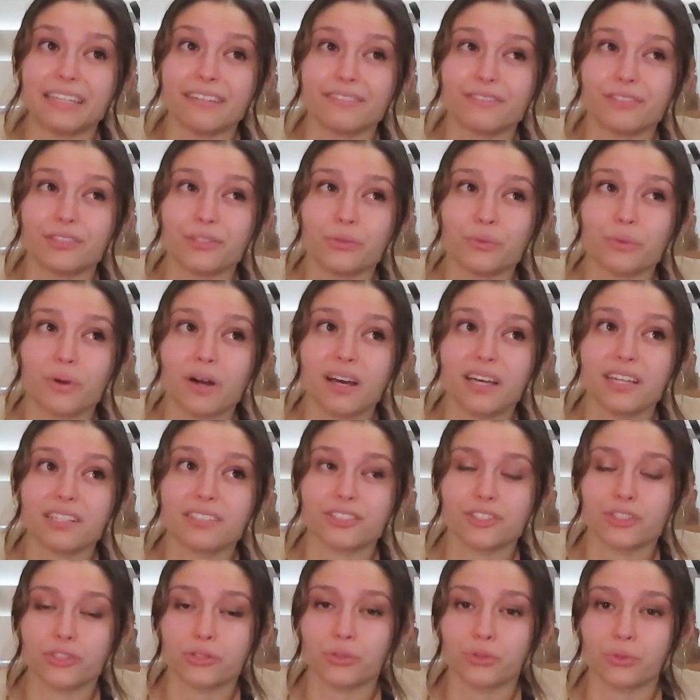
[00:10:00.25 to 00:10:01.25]
If you
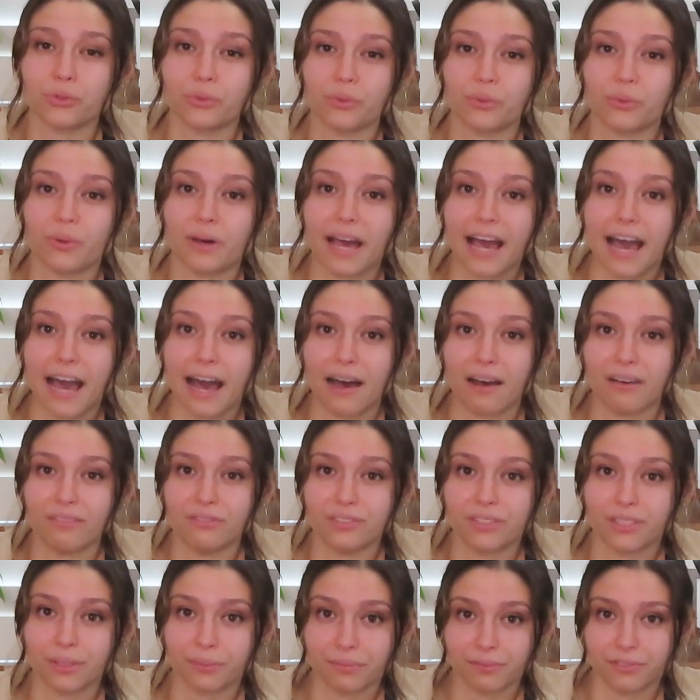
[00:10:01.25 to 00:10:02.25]
want to
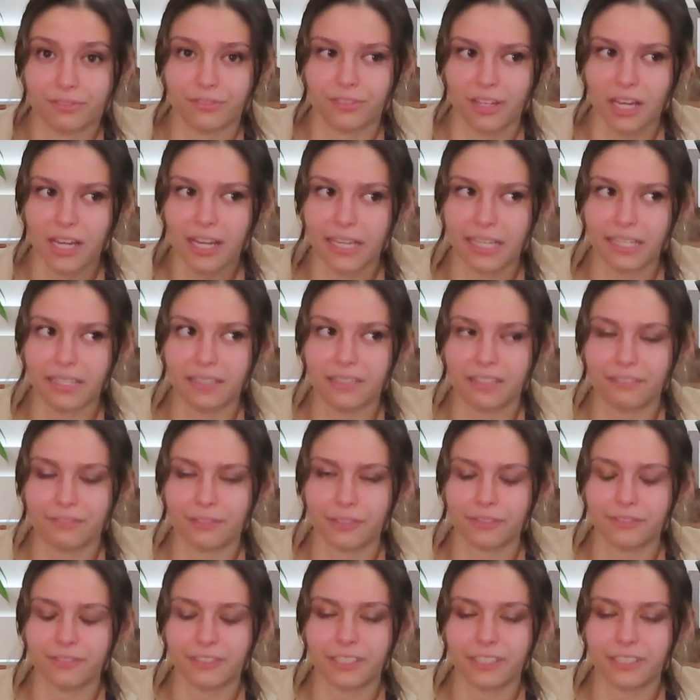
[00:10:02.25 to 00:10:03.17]
have some fun, if you're